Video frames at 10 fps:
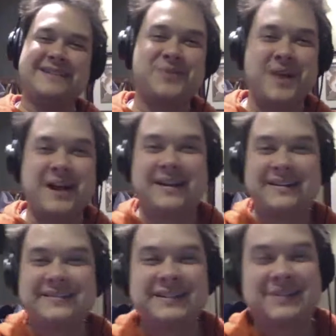right.
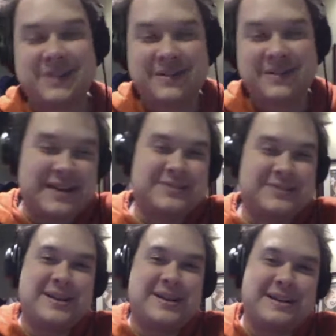That's a
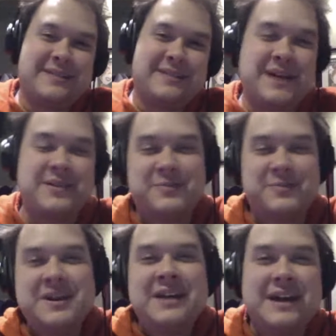good idea. Now
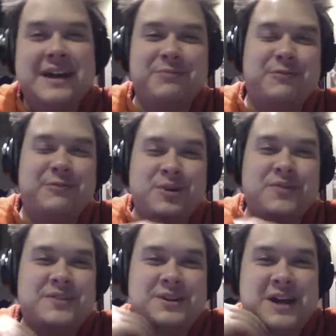that we've
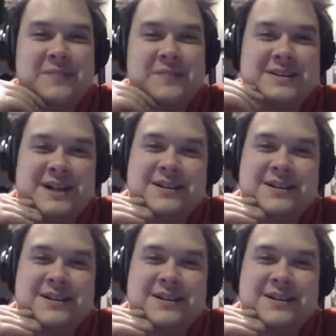proven that Johnny Manziel is